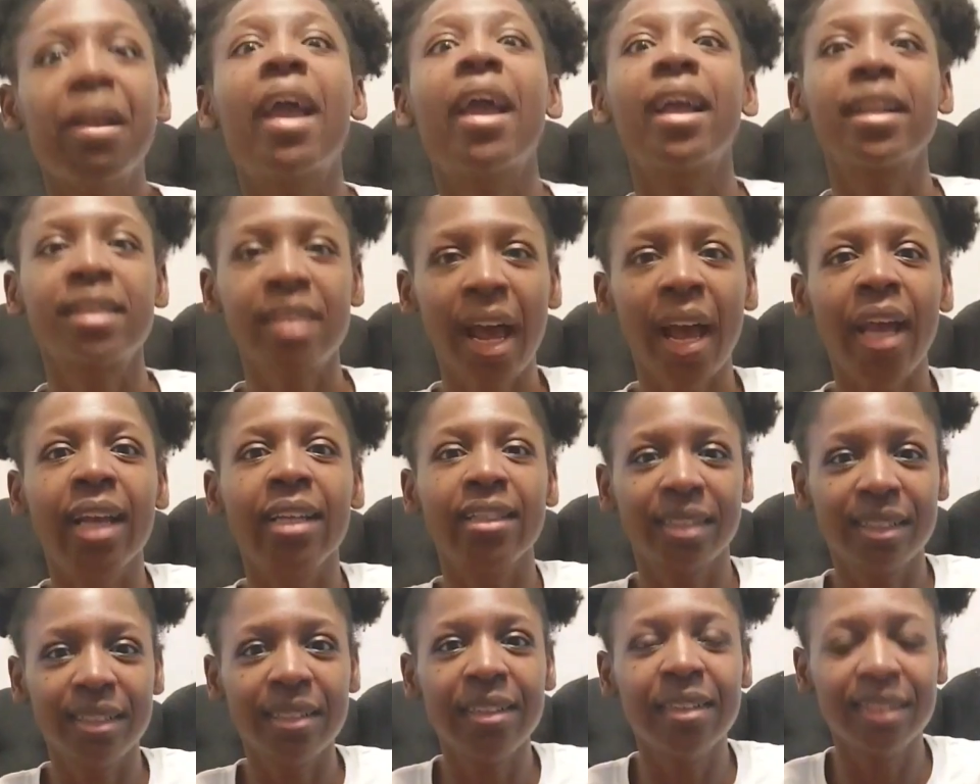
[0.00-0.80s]
It
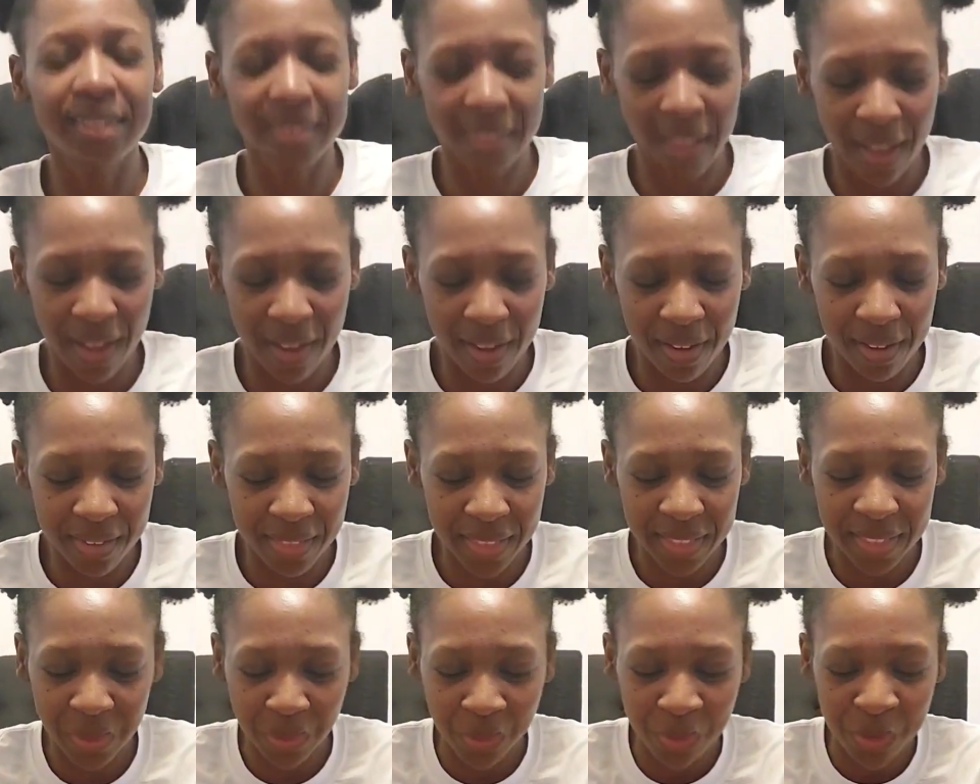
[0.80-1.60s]
tastes good,
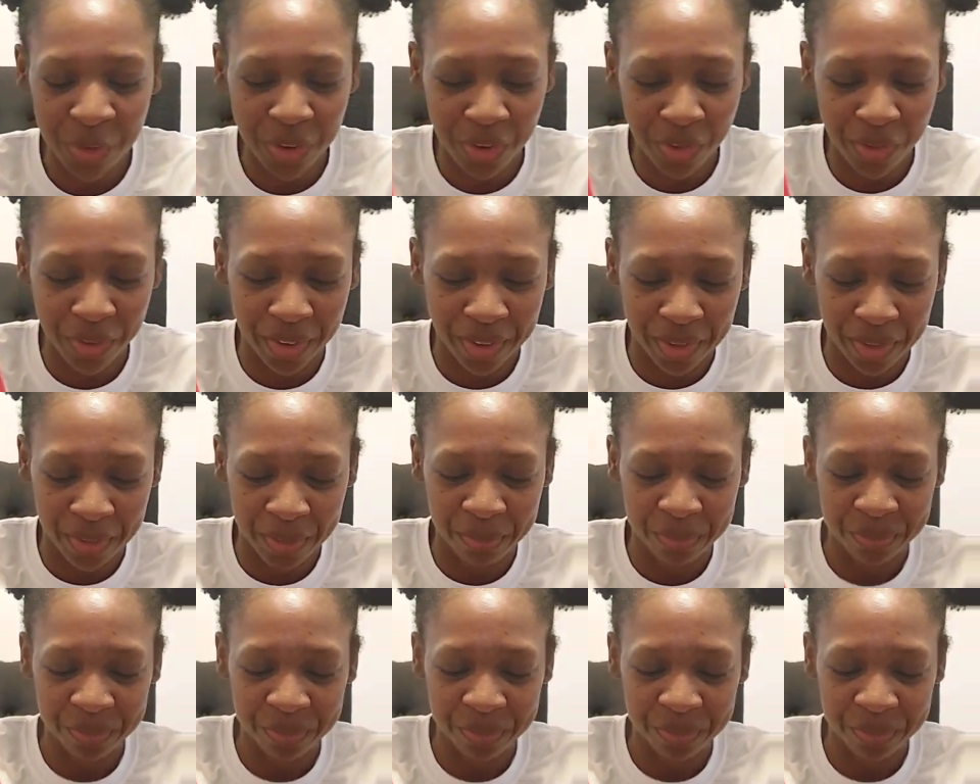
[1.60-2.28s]
y'all. That's the whipped cream.